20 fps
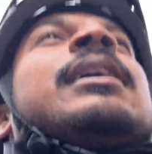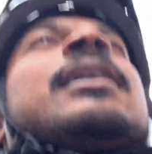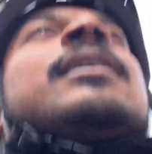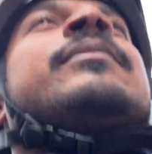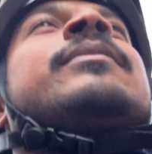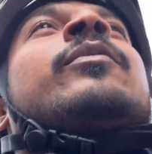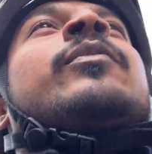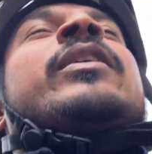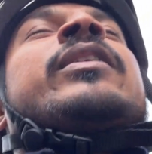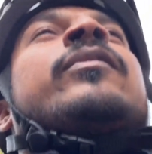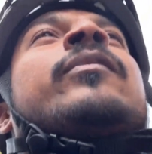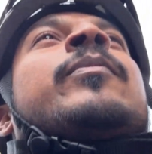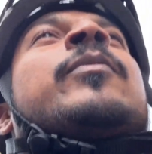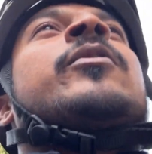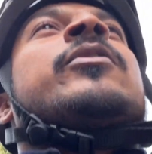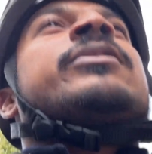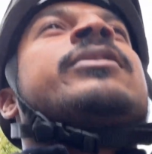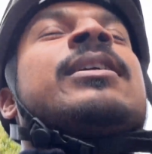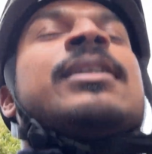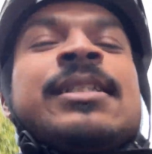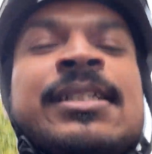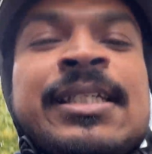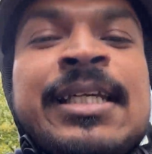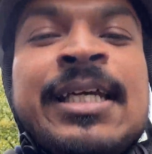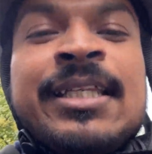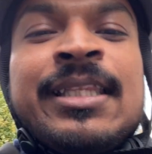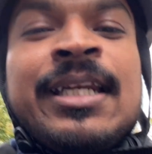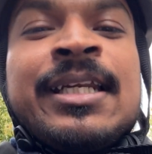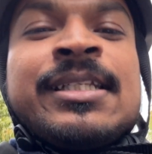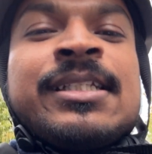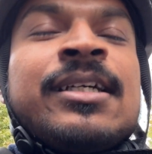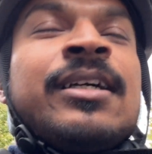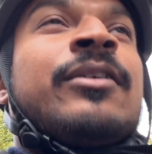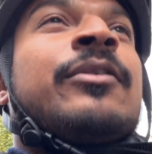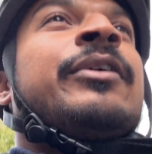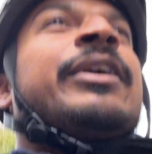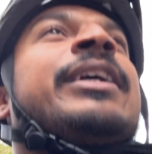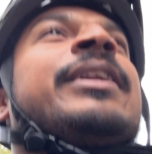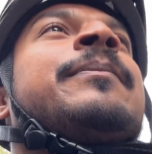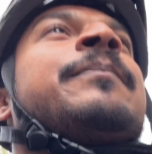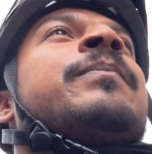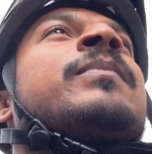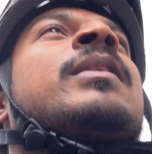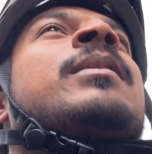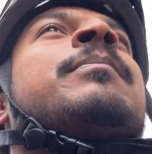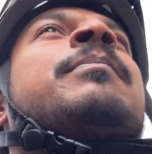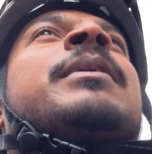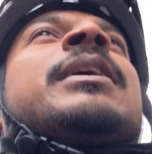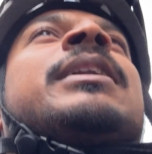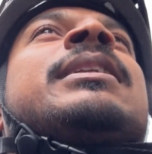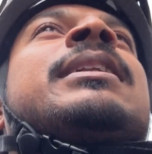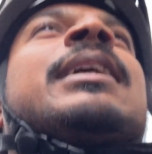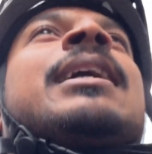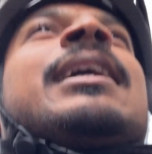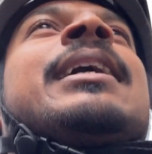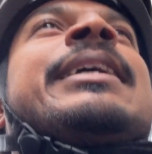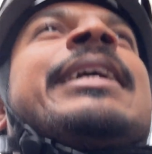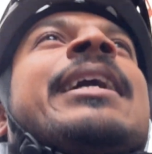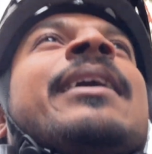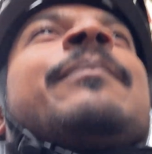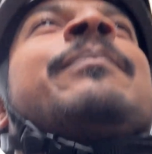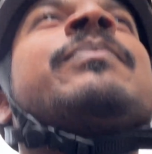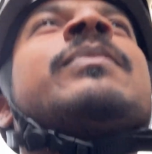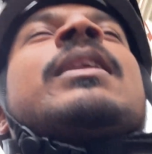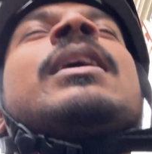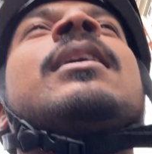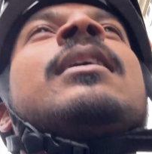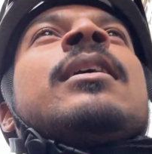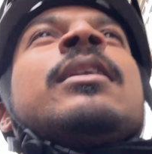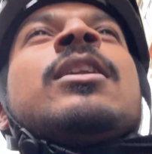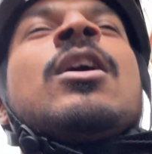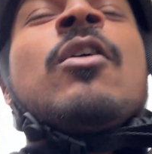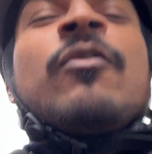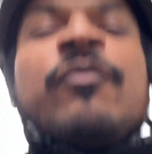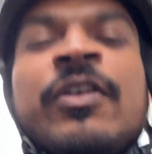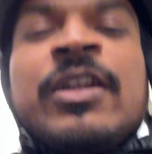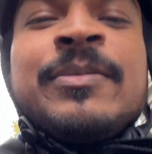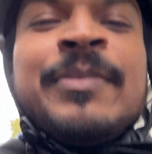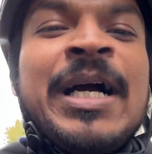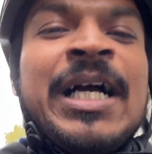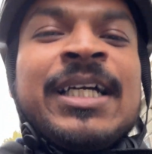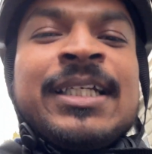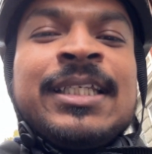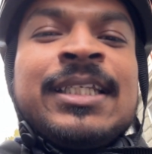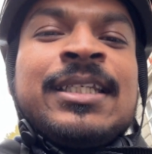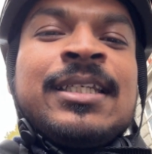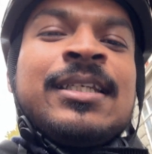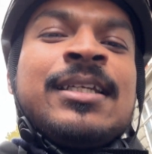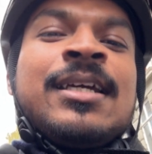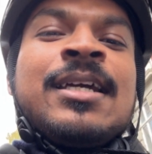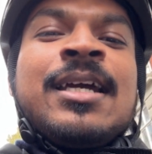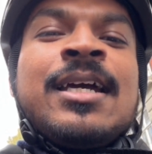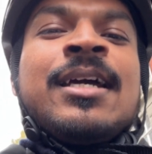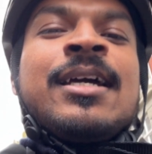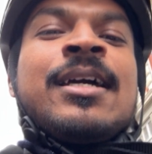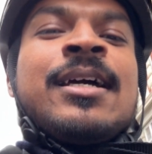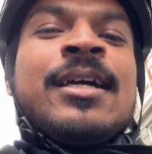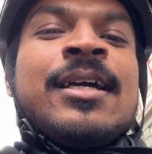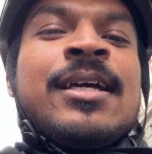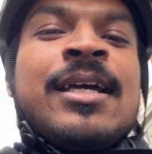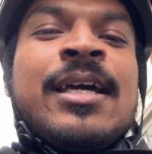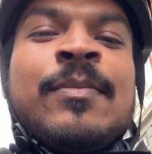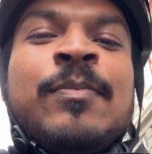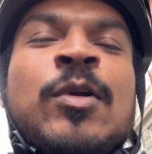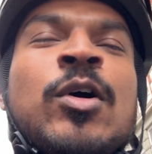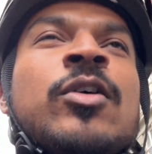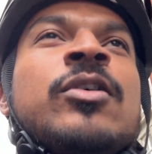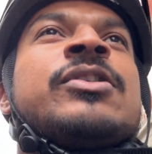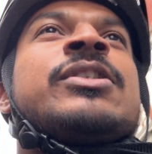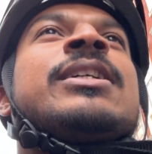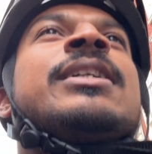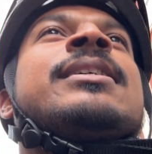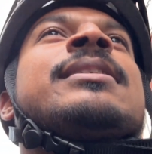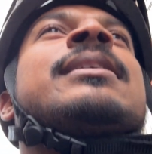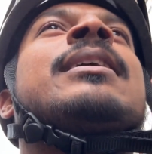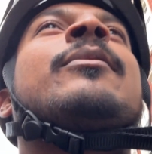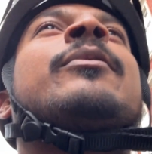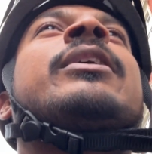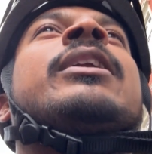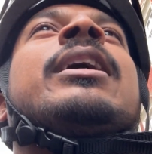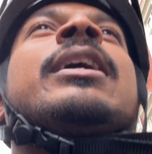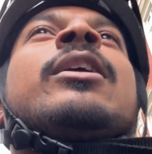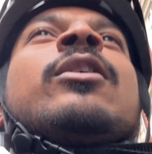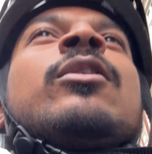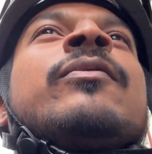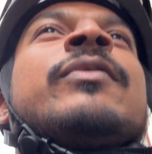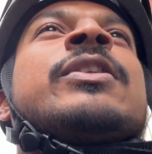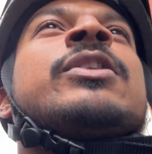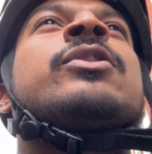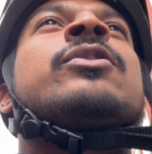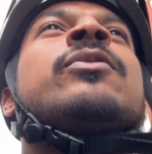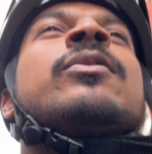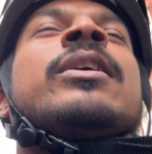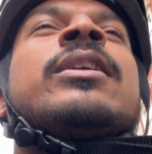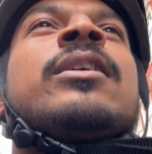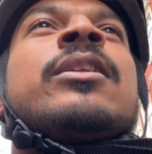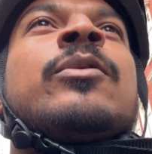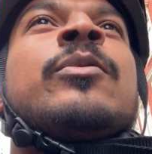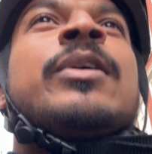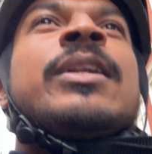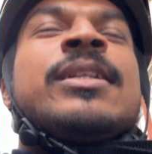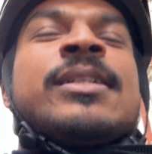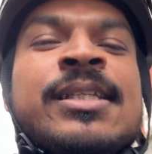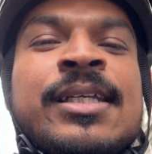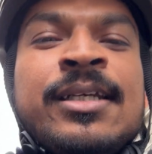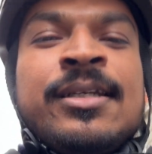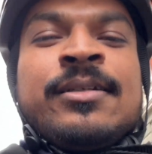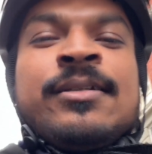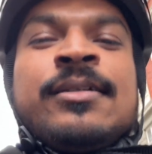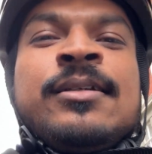the weather report does say that it's gonna rain. But yeah, no flea market at Blågårdsgade, so now we're gonna head over to another one instead.